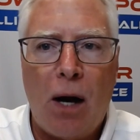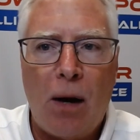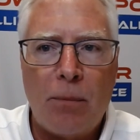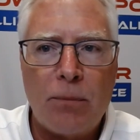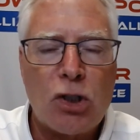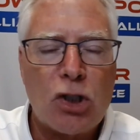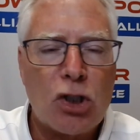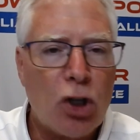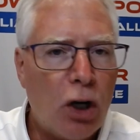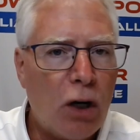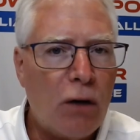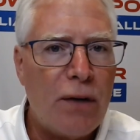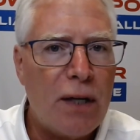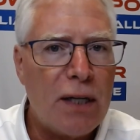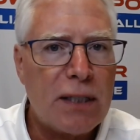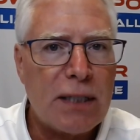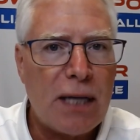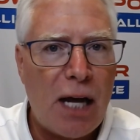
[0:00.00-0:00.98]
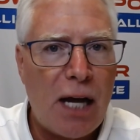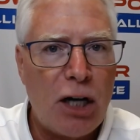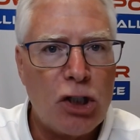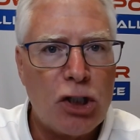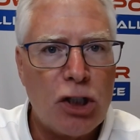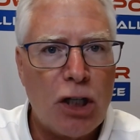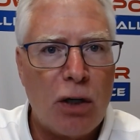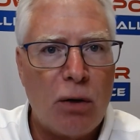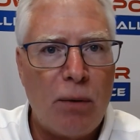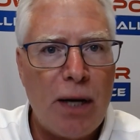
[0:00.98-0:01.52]
service on a
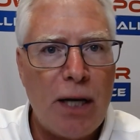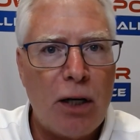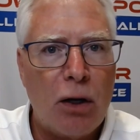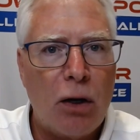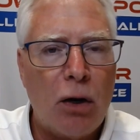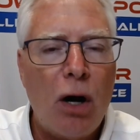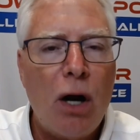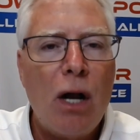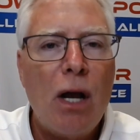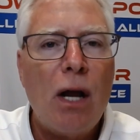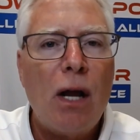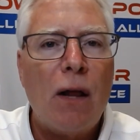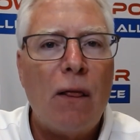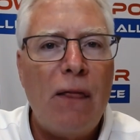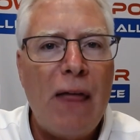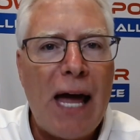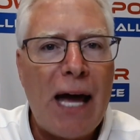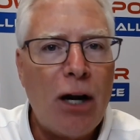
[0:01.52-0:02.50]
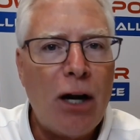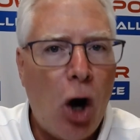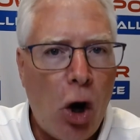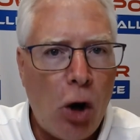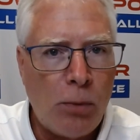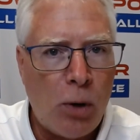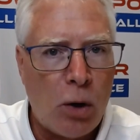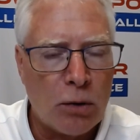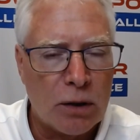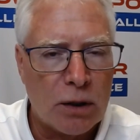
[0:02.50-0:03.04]
generator, that
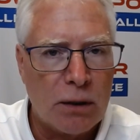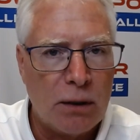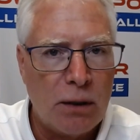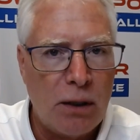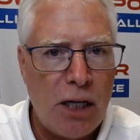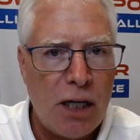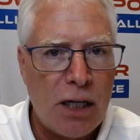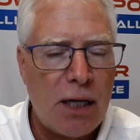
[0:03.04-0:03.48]
homeowner